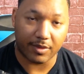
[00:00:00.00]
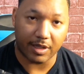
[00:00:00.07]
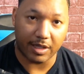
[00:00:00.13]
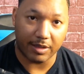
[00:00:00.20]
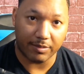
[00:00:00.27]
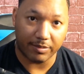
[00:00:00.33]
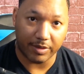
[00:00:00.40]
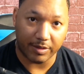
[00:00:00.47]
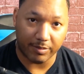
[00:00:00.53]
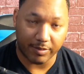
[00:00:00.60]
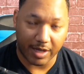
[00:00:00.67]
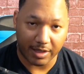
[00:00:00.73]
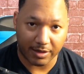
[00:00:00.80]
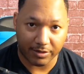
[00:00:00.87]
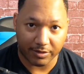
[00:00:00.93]
in
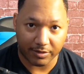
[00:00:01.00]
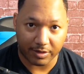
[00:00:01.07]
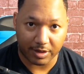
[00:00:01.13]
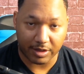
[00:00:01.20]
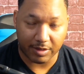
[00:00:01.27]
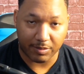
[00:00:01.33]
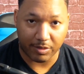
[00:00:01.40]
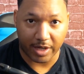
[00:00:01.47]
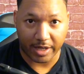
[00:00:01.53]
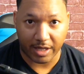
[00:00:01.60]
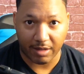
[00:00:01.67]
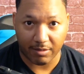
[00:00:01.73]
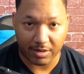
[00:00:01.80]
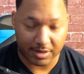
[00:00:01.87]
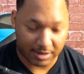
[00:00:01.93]
my little clip when I
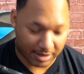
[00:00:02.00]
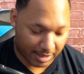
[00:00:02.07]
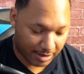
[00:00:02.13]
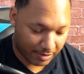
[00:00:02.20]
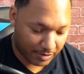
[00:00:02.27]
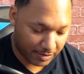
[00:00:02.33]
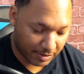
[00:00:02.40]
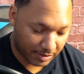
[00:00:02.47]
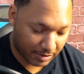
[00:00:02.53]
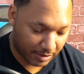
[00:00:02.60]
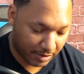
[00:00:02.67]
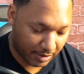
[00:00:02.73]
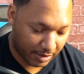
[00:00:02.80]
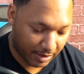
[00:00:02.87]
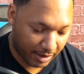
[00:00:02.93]
came into the house.
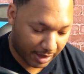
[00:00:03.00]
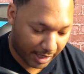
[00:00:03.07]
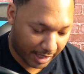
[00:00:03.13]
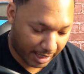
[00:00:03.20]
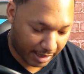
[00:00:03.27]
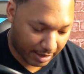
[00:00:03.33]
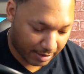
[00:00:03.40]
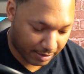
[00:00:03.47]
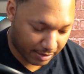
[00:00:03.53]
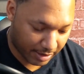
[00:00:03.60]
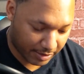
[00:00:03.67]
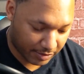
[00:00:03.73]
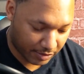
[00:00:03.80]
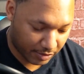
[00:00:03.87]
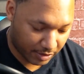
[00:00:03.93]
And
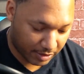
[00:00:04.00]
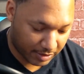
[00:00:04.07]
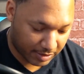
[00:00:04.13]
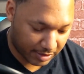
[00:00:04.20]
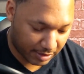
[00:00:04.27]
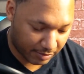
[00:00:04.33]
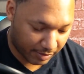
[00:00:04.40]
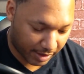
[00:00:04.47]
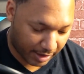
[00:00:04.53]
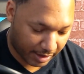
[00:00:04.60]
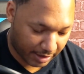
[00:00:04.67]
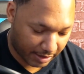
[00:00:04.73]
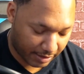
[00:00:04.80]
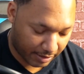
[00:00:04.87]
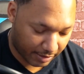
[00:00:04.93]
as you can see right
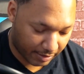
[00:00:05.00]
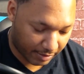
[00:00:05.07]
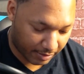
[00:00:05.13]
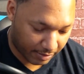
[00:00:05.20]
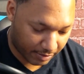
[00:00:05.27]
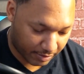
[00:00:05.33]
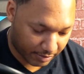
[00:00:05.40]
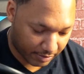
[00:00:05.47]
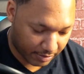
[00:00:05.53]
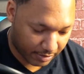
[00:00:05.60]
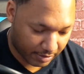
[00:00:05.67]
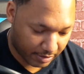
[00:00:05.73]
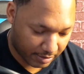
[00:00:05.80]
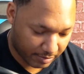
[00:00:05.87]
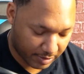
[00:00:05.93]
here,
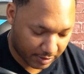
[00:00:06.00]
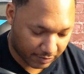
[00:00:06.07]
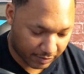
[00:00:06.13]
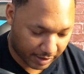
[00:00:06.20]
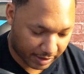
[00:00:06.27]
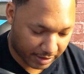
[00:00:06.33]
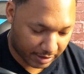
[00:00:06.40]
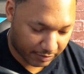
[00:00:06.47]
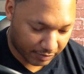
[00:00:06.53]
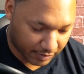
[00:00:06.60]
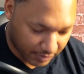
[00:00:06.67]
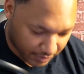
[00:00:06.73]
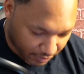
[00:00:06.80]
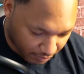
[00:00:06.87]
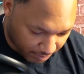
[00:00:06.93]
let me see if I can
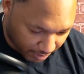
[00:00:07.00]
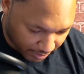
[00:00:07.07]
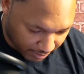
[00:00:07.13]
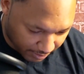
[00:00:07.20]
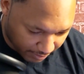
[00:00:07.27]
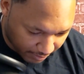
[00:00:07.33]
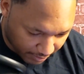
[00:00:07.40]
even zoom in.